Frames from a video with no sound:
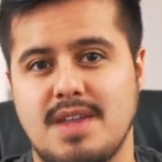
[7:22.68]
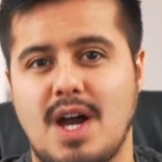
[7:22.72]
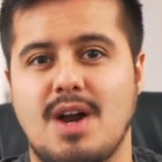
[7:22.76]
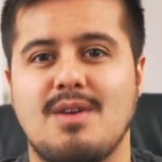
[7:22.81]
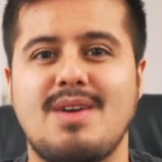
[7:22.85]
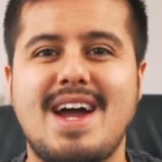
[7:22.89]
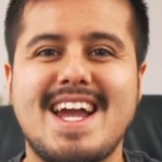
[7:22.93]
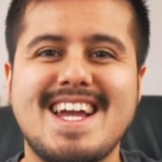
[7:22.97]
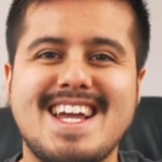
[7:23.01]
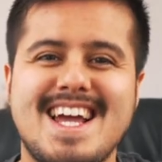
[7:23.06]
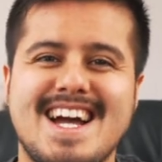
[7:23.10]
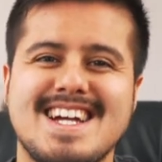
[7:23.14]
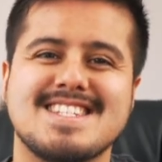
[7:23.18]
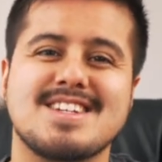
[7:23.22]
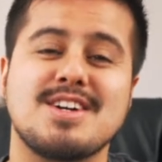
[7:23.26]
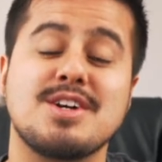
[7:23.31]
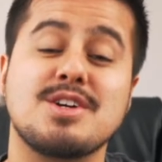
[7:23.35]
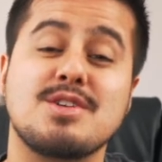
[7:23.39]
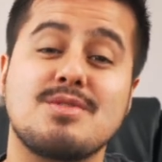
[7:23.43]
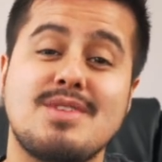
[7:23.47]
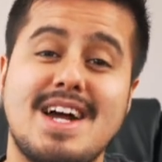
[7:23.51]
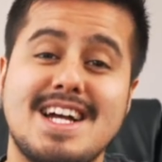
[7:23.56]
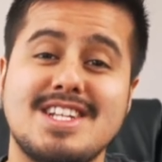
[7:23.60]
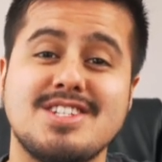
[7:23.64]
Alright guys,
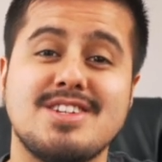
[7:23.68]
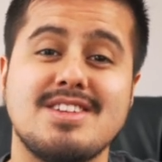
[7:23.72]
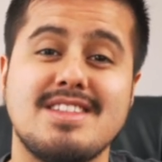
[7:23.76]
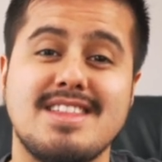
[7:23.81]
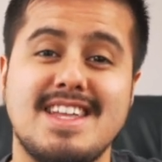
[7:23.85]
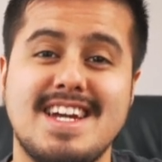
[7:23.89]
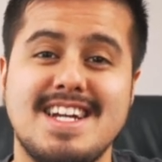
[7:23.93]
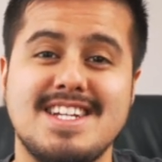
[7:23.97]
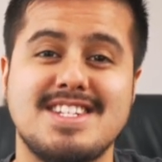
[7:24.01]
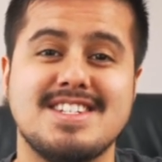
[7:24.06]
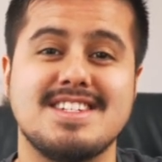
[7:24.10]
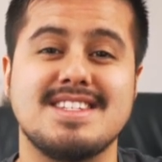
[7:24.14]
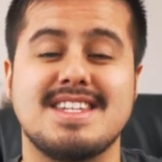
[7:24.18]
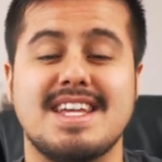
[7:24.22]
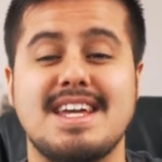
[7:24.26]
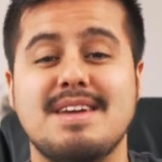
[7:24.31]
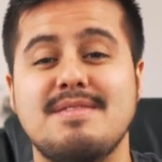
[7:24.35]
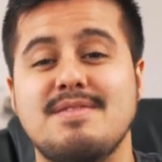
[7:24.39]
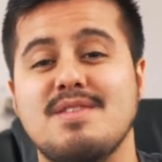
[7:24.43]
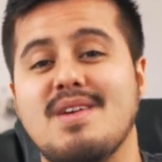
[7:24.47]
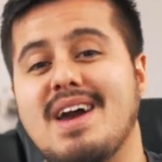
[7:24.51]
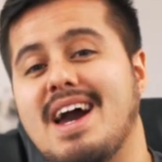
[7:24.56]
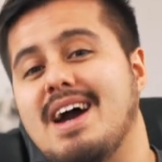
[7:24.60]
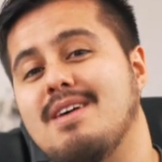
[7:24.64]
congratulations
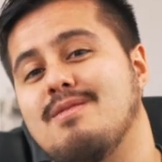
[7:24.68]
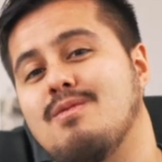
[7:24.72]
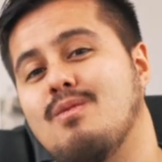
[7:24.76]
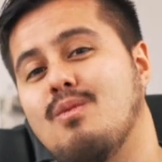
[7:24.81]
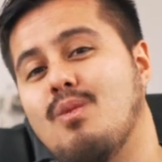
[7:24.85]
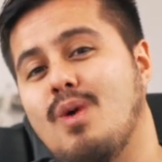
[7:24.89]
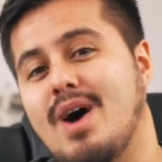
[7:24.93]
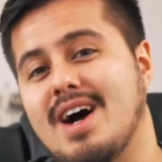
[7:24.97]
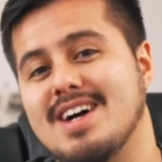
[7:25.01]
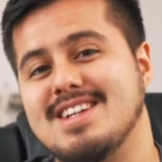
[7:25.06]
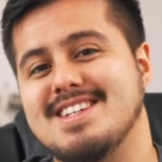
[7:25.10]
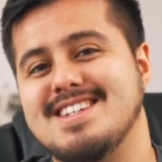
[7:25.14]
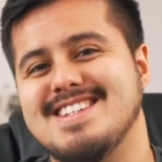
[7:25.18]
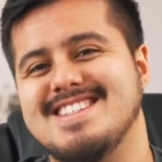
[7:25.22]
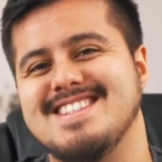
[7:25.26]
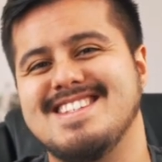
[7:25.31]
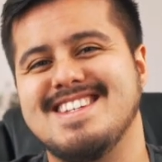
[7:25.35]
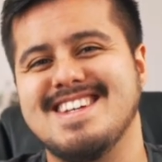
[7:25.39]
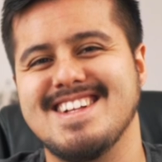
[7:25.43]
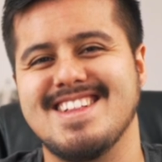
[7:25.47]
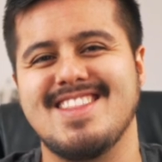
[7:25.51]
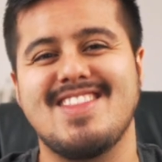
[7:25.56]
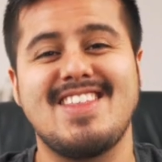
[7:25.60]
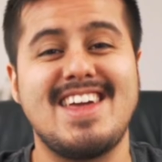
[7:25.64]
if you have watched it
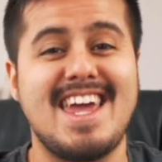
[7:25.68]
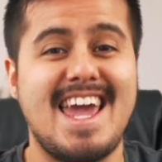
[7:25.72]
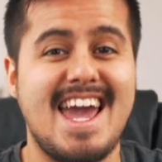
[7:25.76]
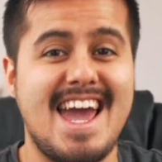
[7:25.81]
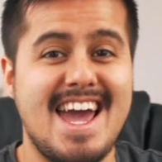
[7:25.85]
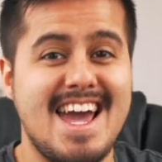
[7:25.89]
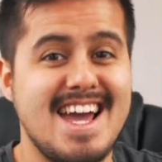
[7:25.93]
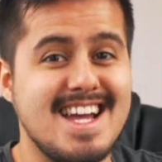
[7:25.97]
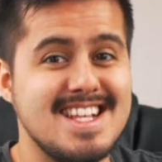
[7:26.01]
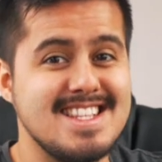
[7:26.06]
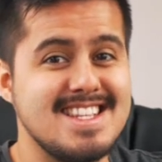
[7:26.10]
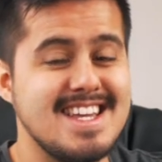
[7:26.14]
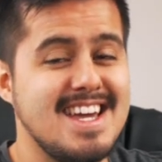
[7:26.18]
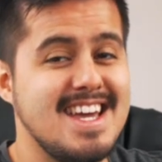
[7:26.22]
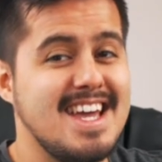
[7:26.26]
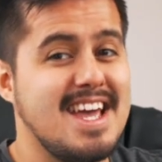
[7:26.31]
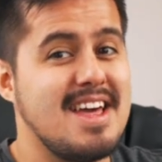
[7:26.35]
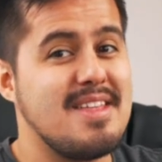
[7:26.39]
till the end.